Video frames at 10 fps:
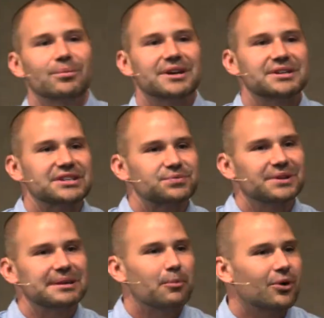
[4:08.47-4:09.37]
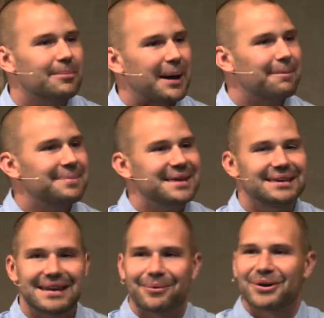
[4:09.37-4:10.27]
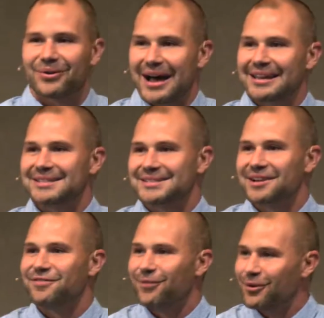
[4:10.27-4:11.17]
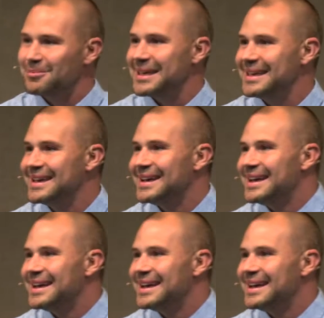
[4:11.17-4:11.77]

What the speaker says: where it's really more about me and not what God has done for me.